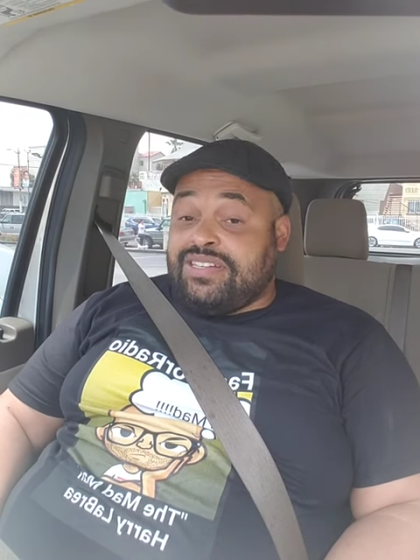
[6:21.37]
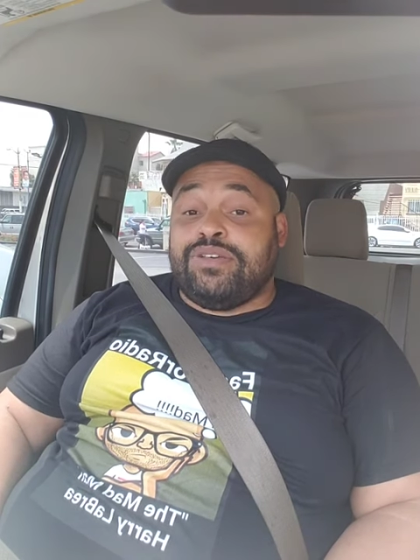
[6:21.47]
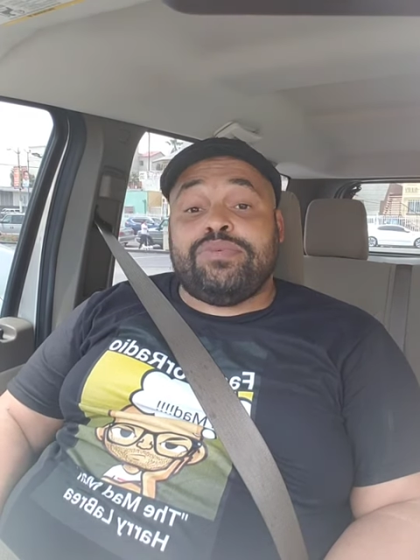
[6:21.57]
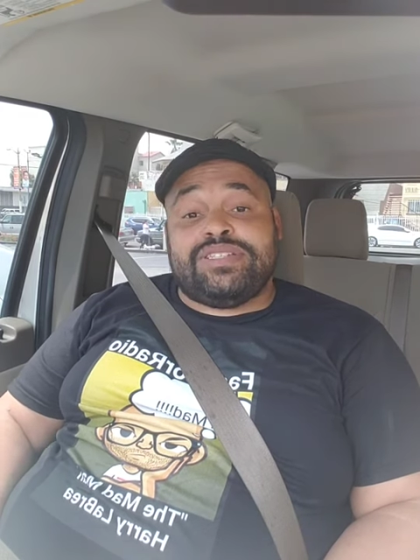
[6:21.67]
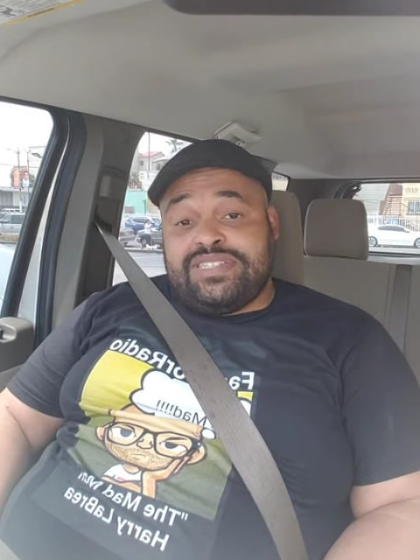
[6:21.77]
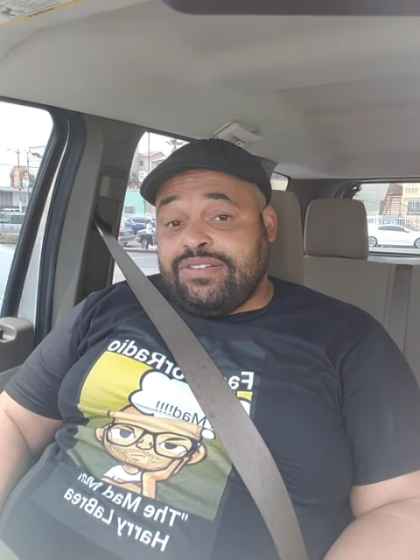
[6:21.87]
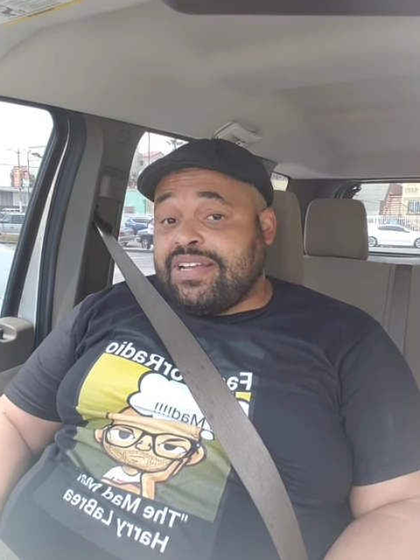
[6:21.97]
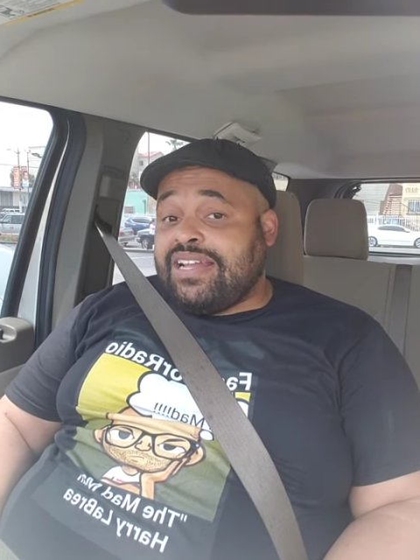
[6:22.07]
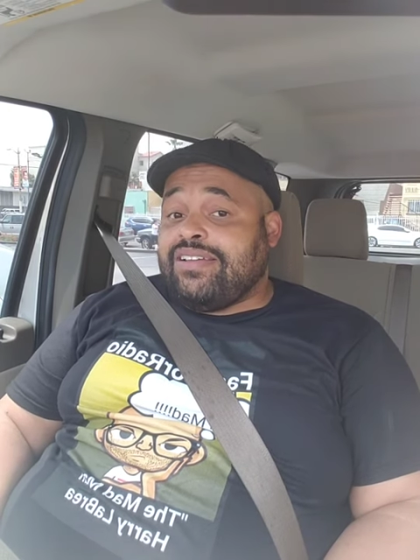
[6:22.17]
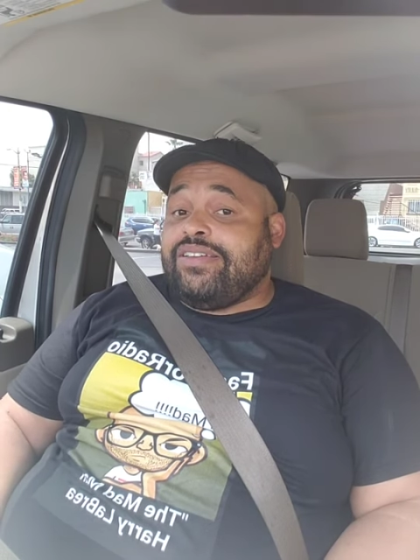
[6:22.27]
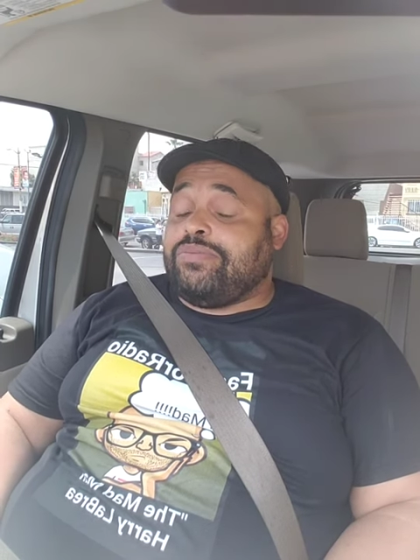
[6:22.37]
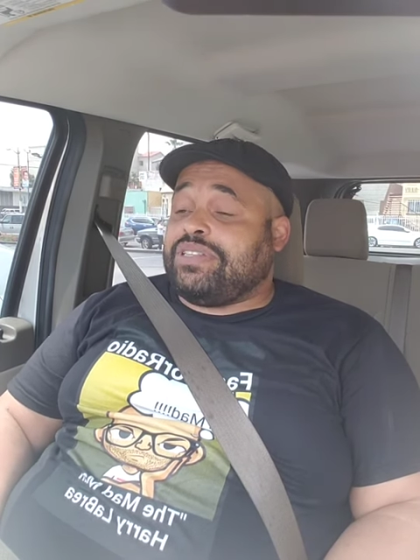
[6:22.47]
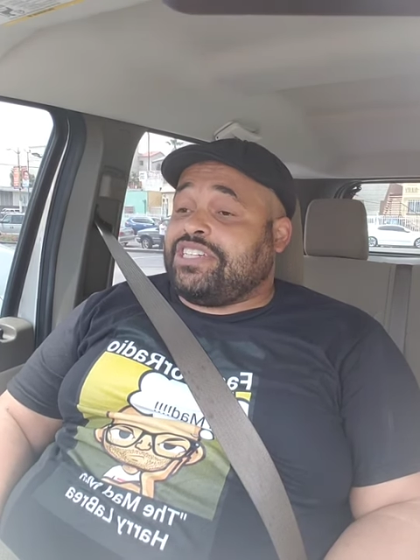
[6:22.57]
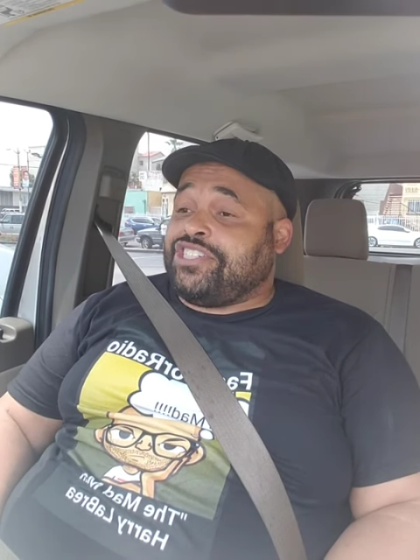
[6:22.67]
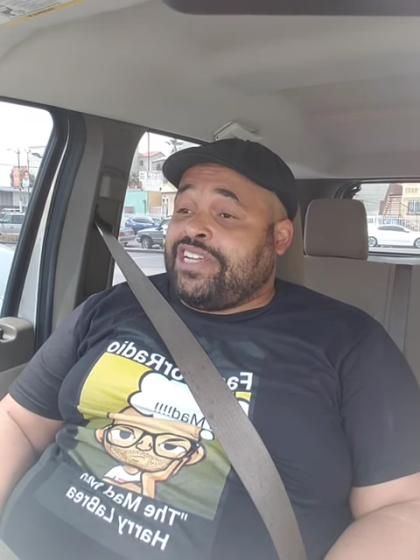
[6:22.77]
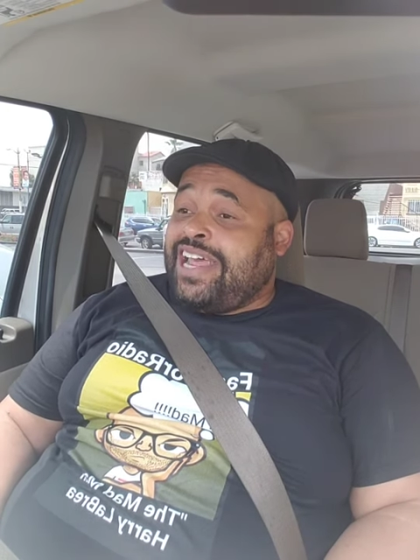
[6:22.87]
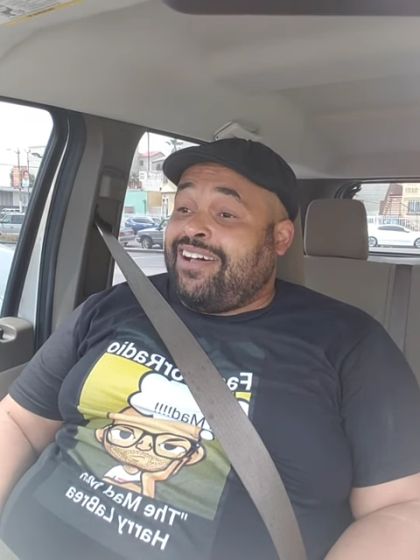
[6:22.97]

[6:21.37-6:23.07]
And then we still got to deal with the shit